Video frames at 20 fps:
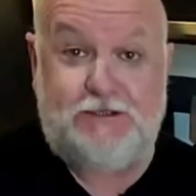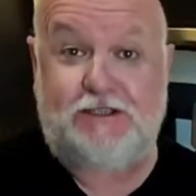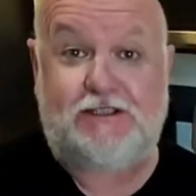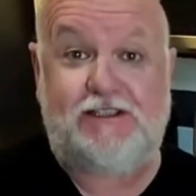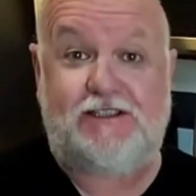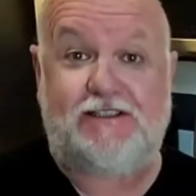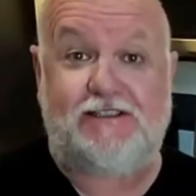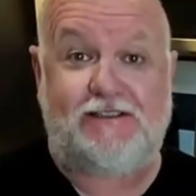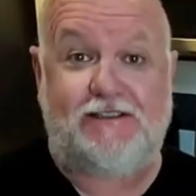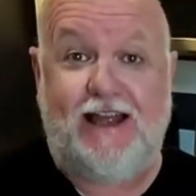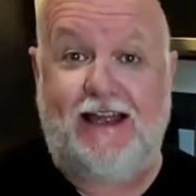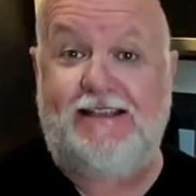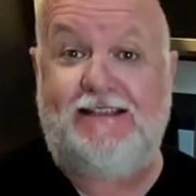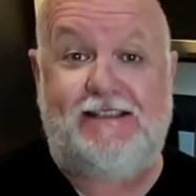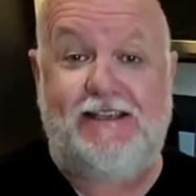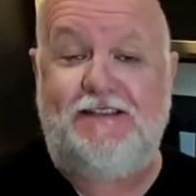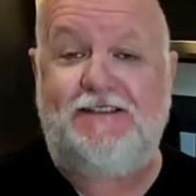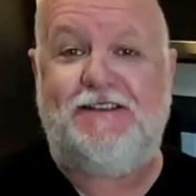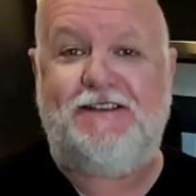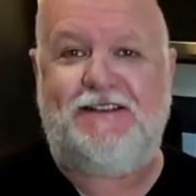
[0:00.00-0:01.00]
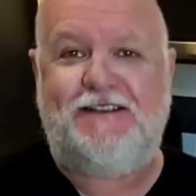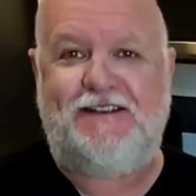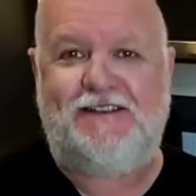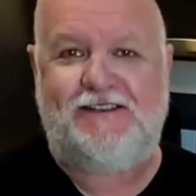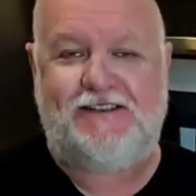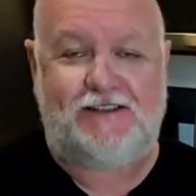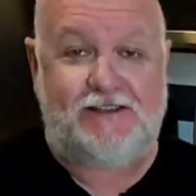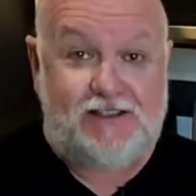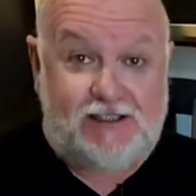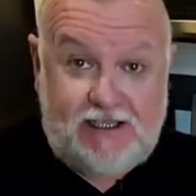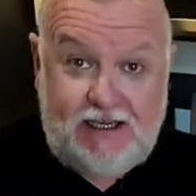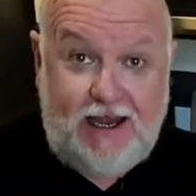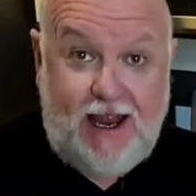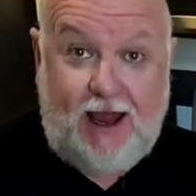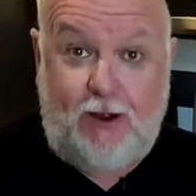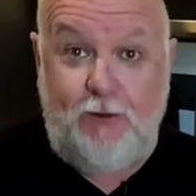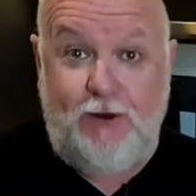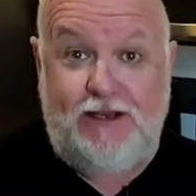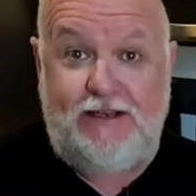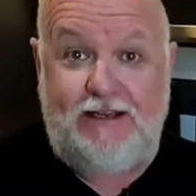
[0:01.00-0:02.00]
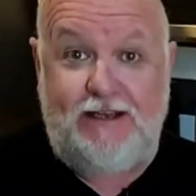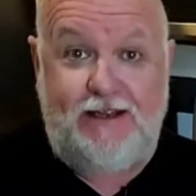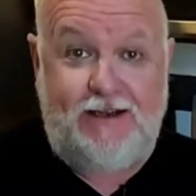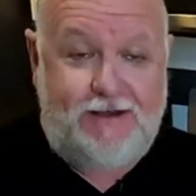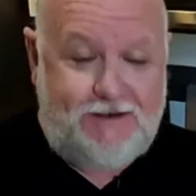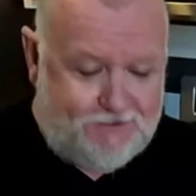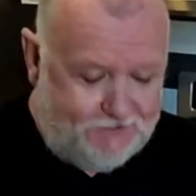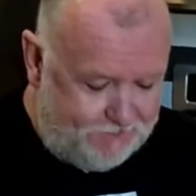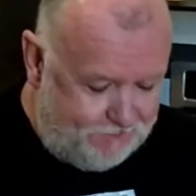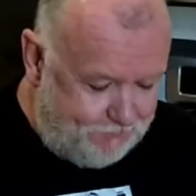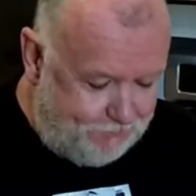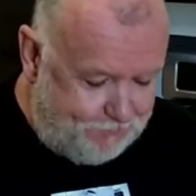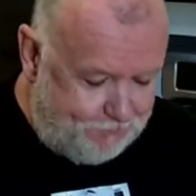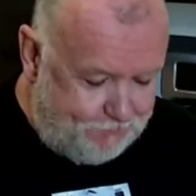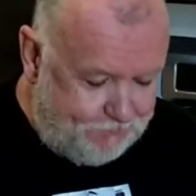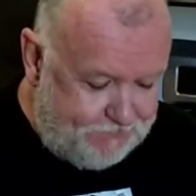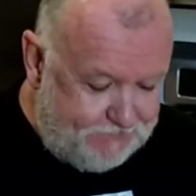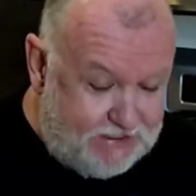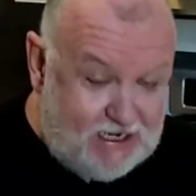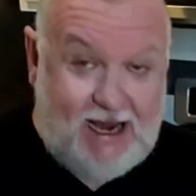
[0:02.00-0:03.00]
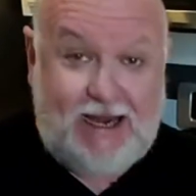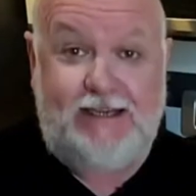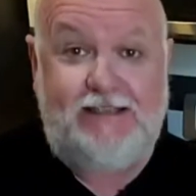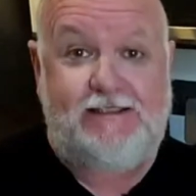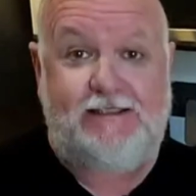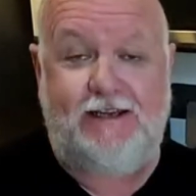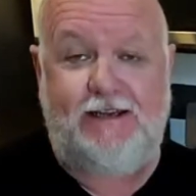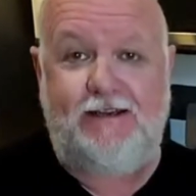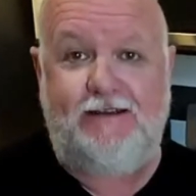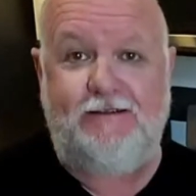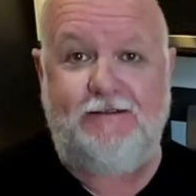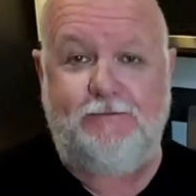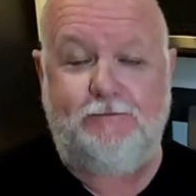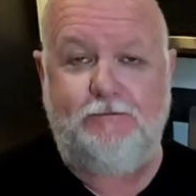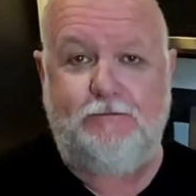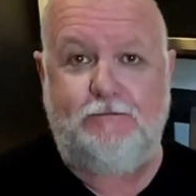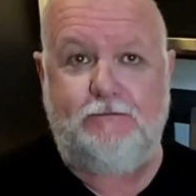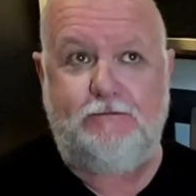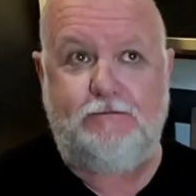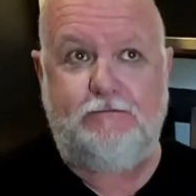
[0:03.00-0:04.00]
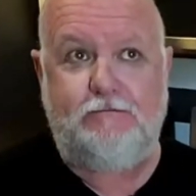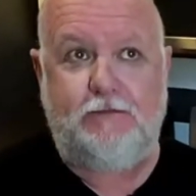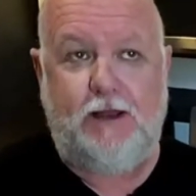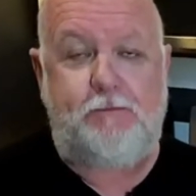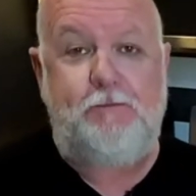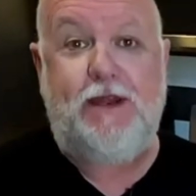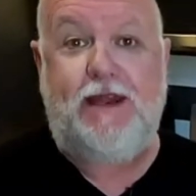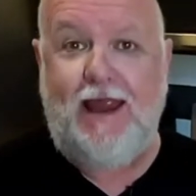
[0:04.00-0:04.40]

just slice into this and see how we did. Taste it and be